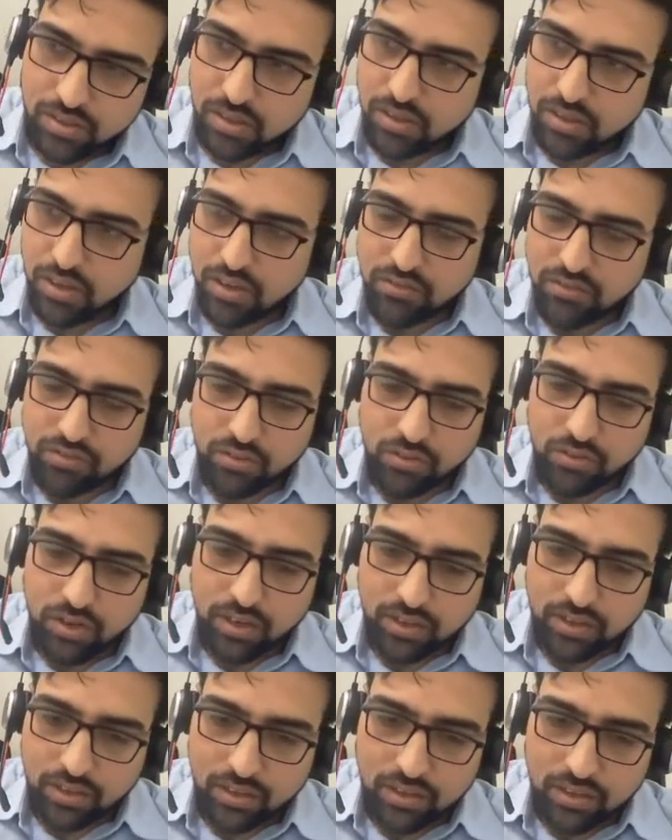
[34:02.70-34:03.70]
a lot of you
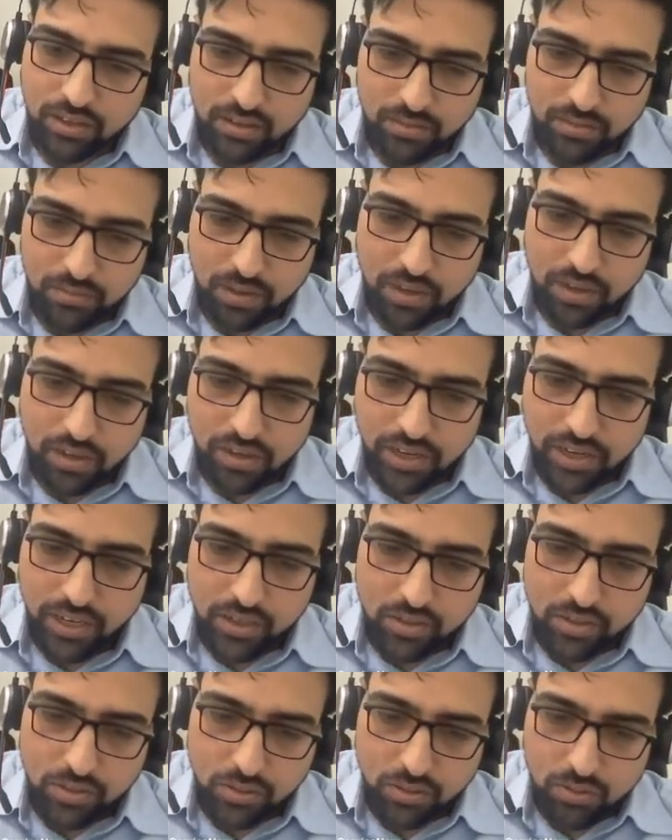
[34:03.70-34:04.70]
are trying
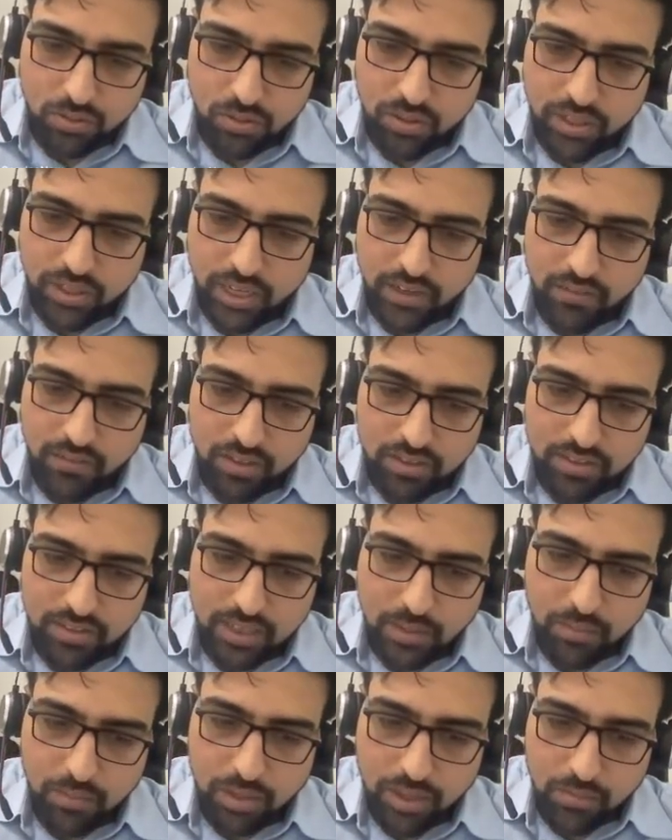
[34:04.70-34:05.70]
to create with the
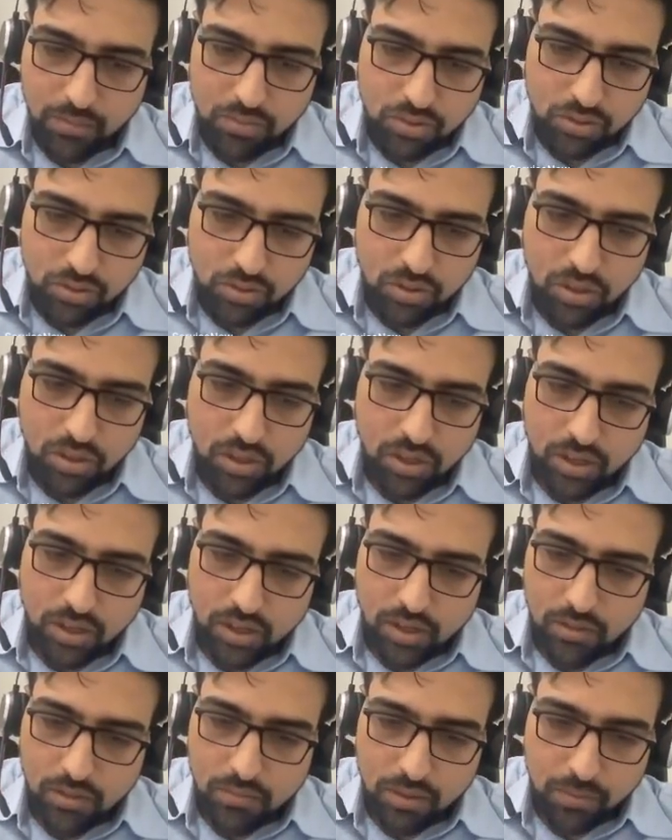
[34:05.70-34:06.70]
same name. So
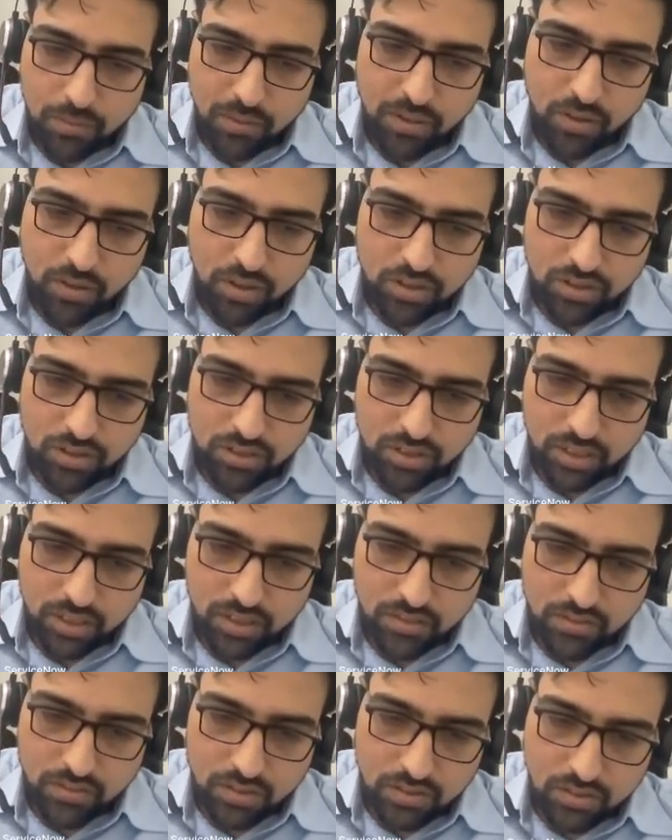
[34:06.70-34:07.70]
maybe
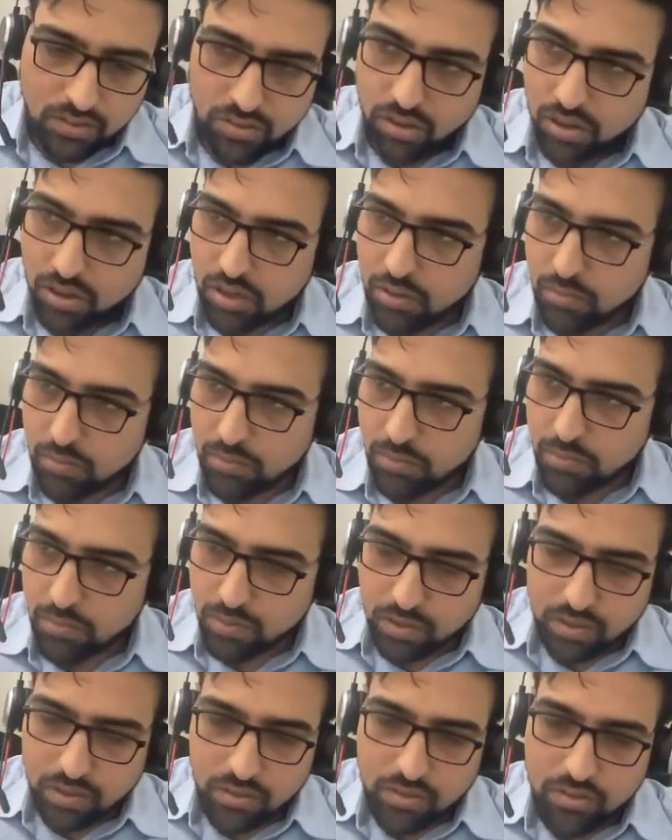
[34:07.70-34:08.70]
logistics with Saurabh
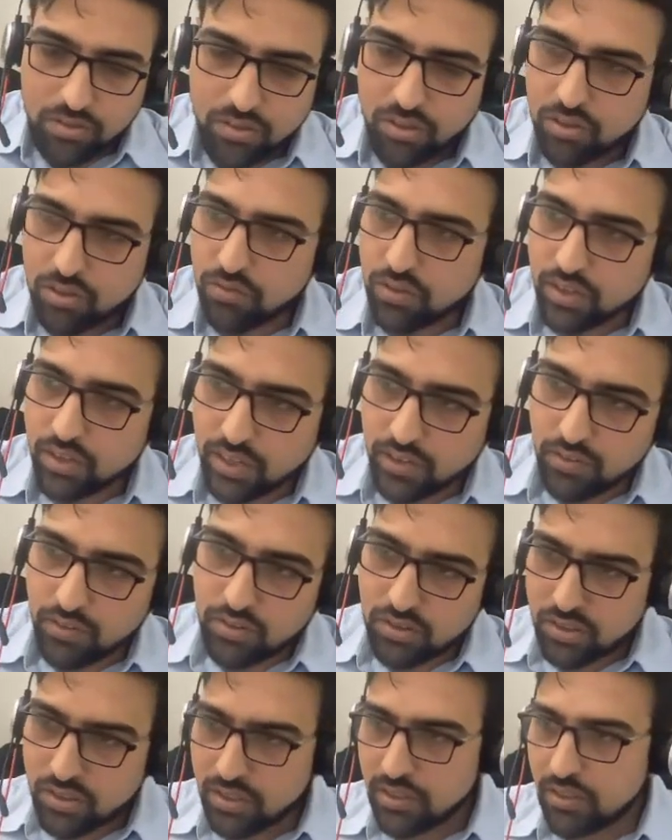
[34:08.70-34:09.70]
01. I would
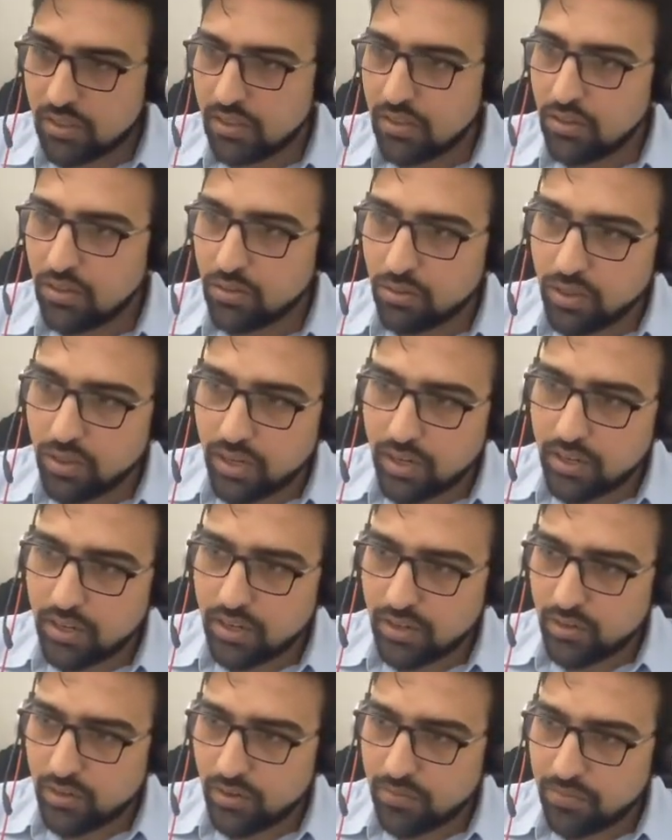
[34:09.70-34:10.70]
do that,
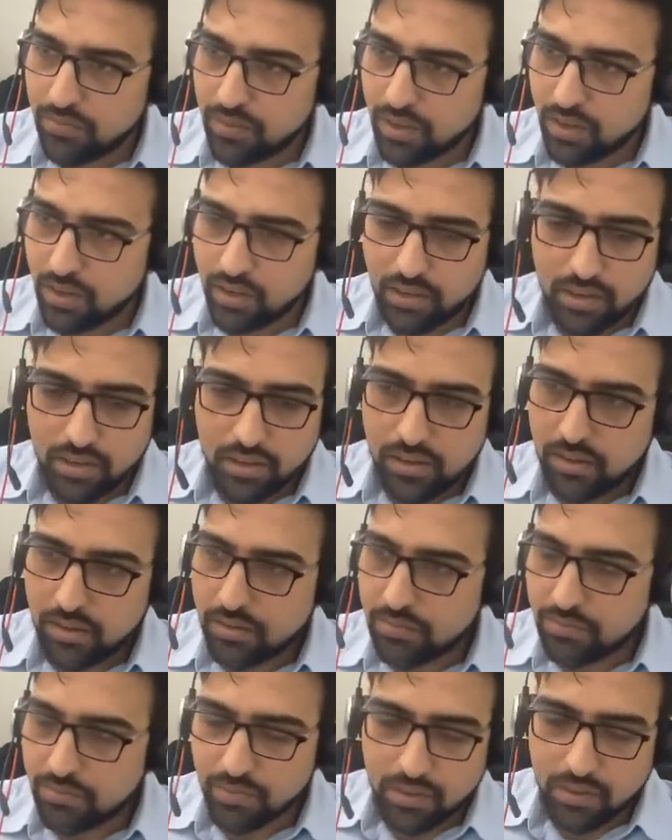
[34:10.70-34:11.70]
and.